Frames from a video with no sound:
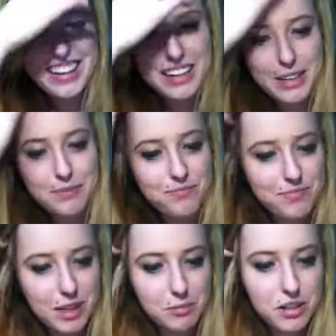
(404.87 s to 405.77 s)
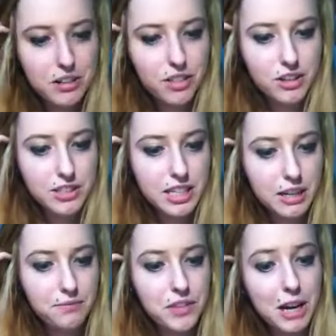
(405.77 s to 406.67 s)
Number
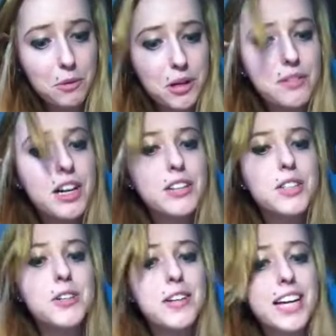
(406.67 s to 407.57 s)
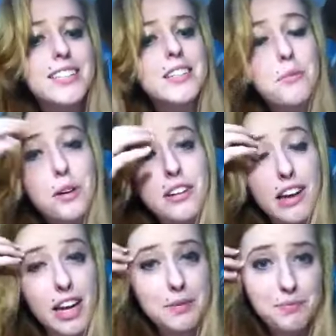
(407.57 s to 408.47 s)
13. Have you ever had two dates in one
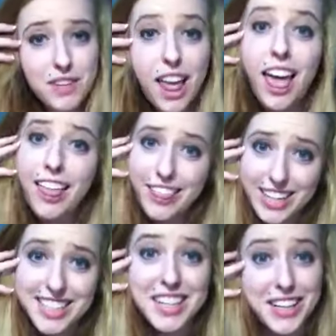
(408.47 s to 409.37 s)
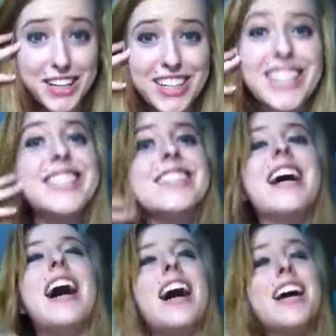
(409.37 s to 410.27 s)
night? That's hilarious.
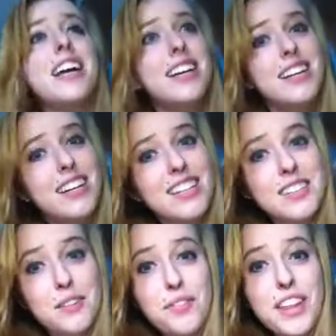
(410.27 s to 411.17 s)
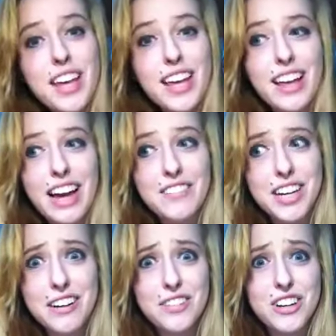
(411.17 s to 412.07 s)
I don't think I've
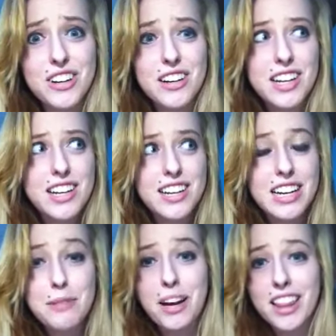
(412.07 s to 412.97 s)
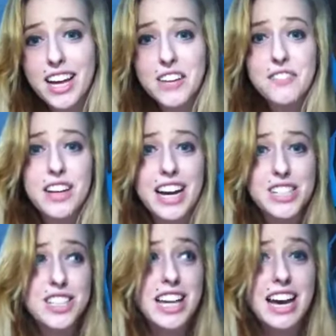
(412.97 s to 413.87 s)
ever in my life
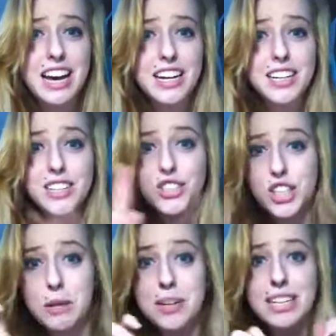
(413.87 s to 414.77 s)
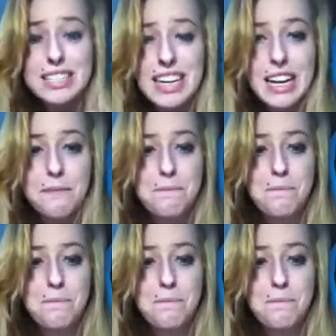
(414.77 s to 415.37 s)
actually had a legitimate date.